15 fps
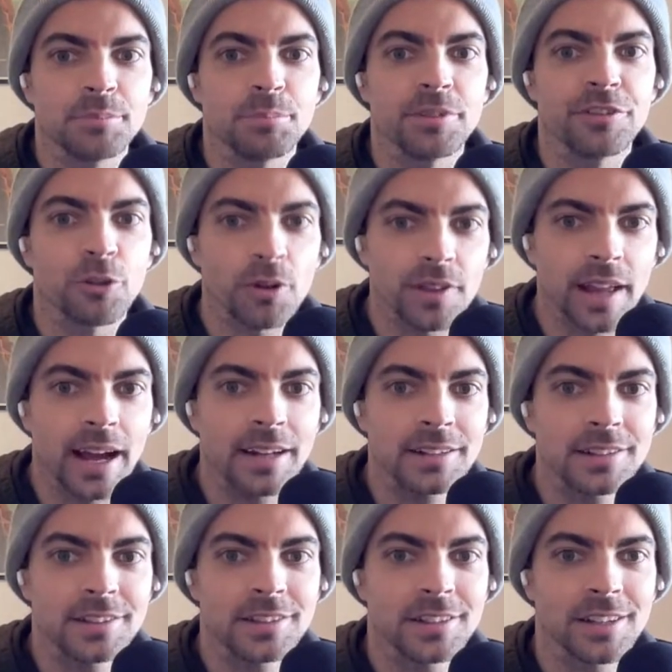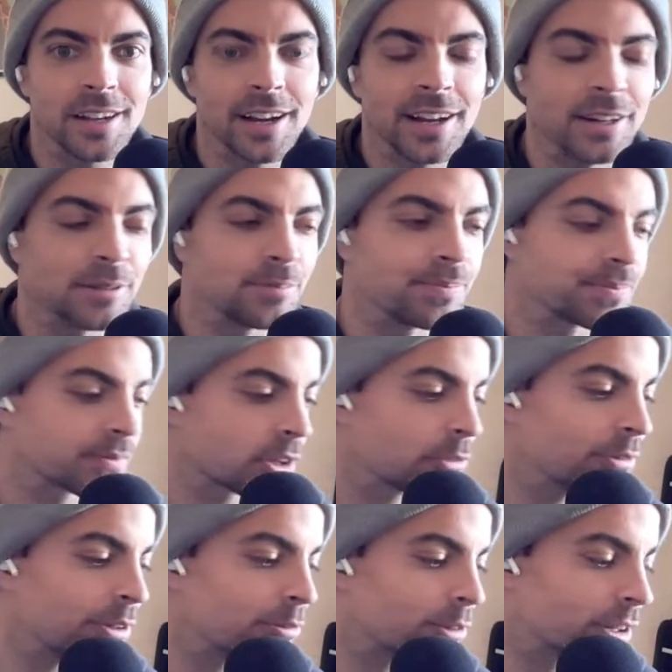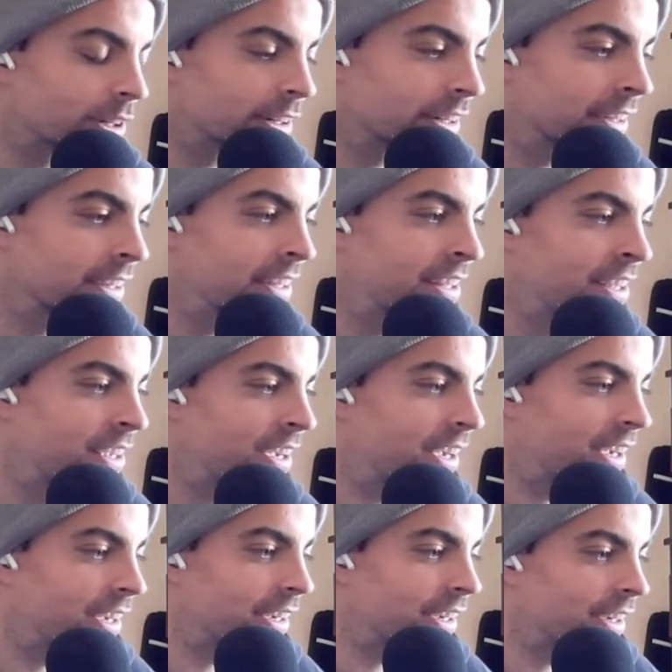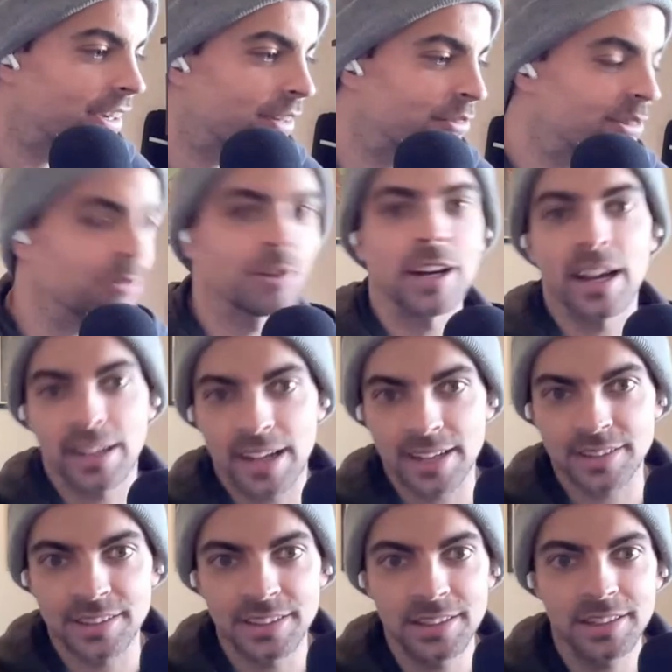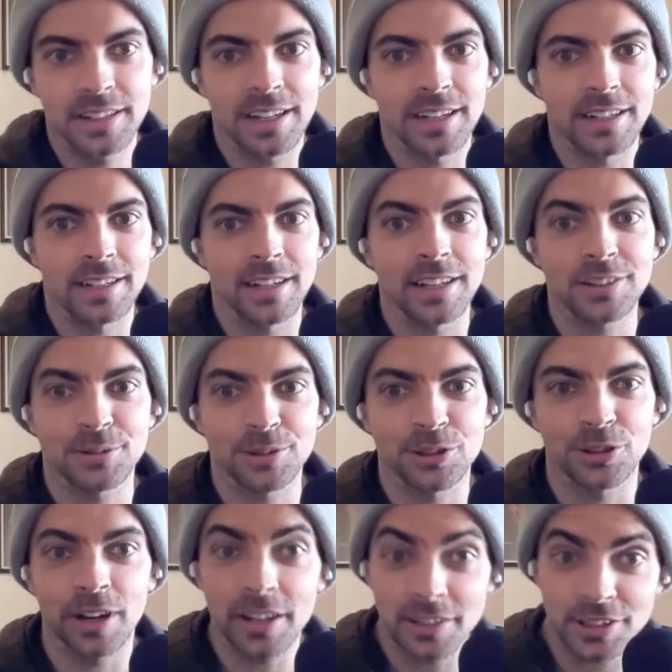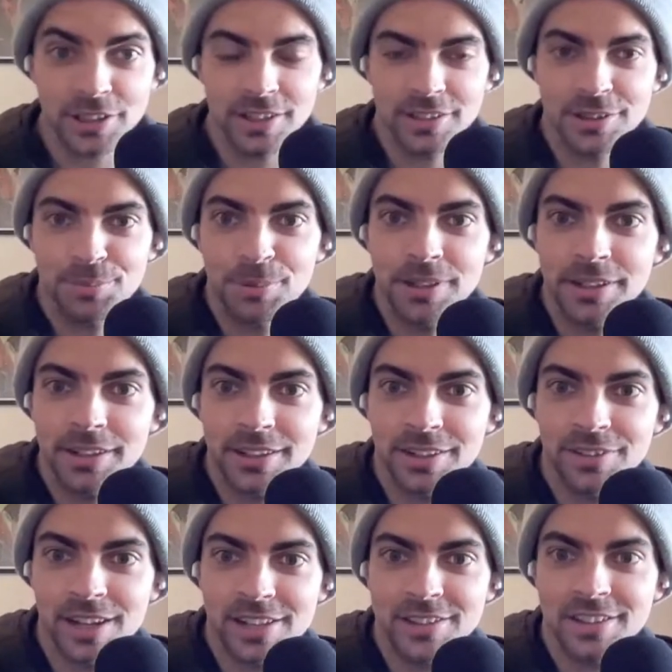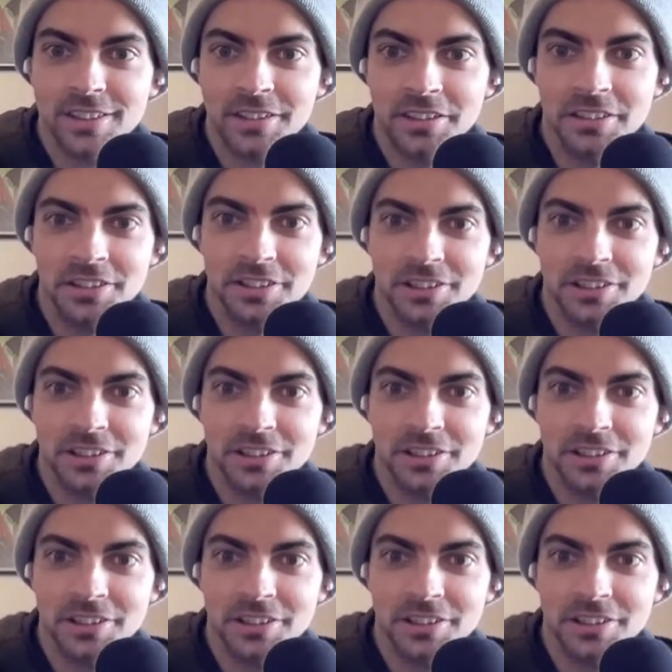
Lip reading: before that, we were at Essen. Essen was great. And speaking of Essen,